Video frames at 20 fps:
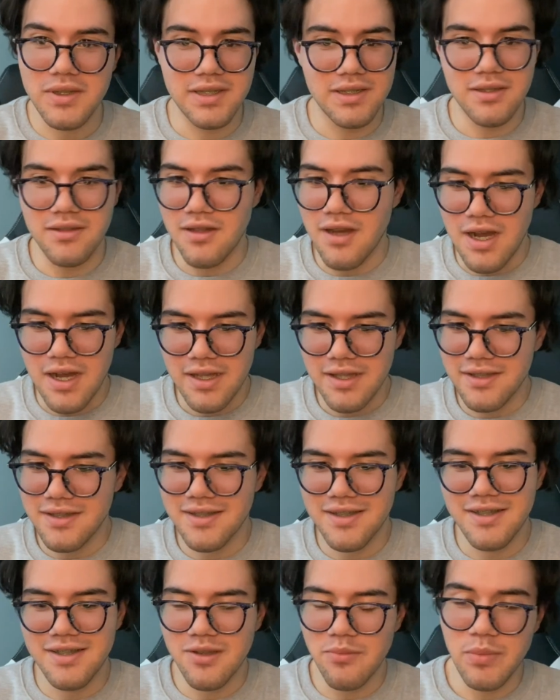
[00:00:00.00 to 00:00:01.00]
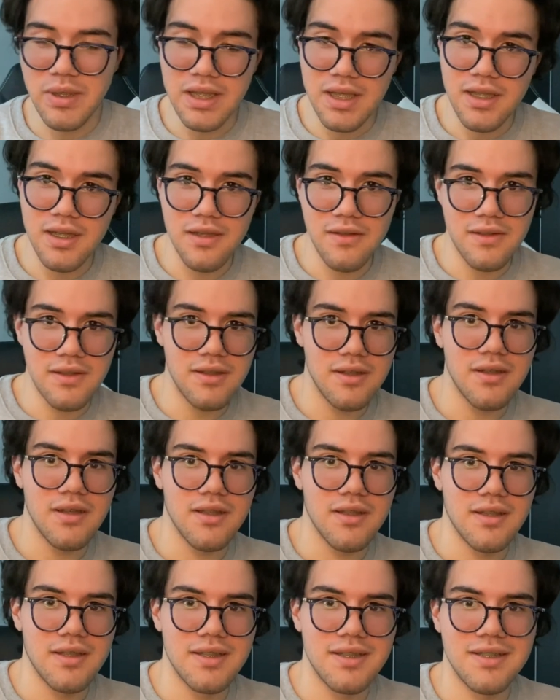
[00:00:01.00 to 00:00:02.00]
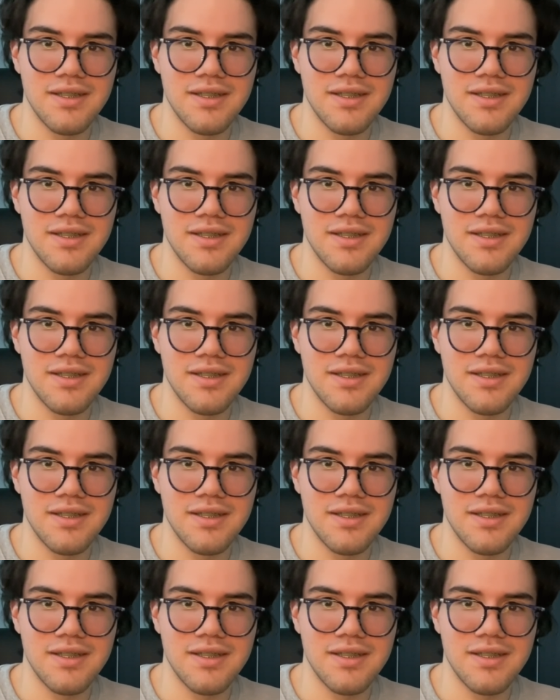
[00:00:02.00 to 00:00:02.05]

not in the beginning of the hook.